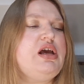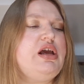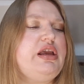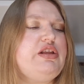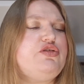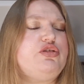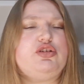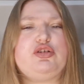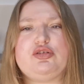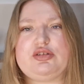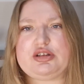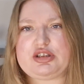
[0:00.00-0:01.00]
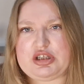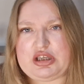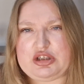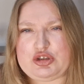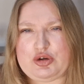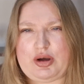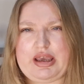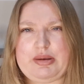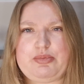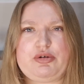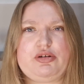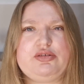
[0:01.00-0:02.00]
introduce it into
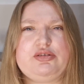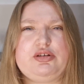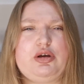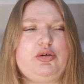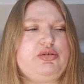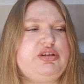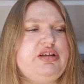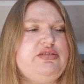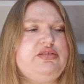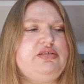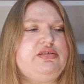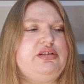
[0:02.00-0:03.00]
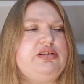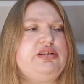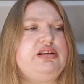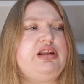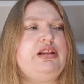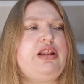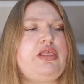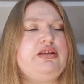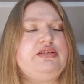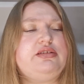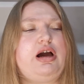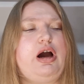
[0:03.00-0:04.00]
April. So this
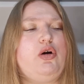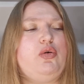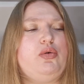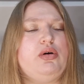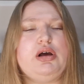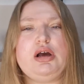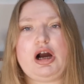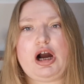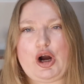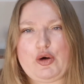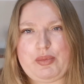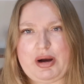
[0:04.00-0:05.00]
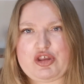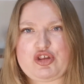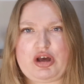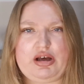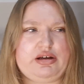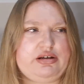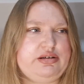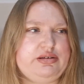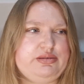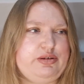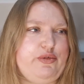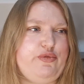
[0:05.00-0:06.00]
is how much
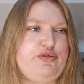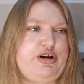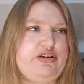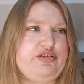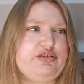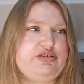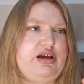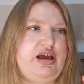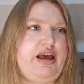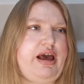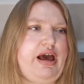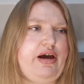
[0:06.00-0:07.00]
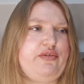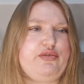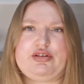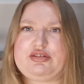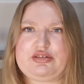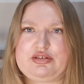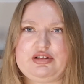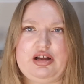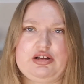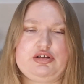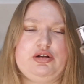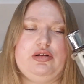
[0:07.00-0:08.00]
of fragrance I have. It's
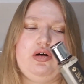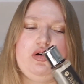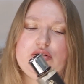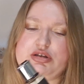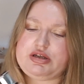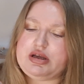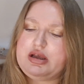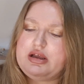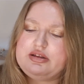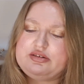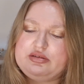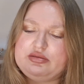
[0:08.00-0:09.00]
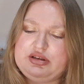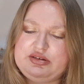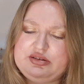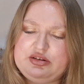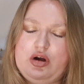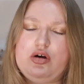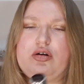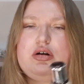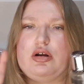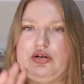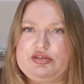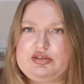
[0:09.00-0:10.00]
not a lot. So this is
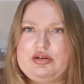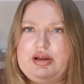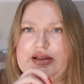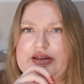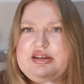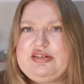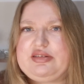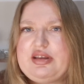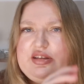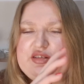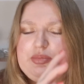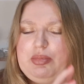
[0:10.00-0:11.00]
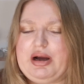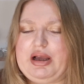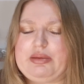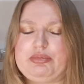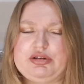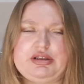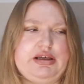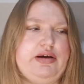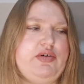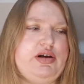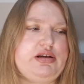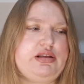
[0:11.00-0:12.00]
Coccoloso, and this is by Bottega
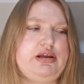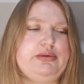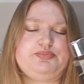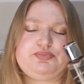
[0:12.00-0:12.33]
Verde.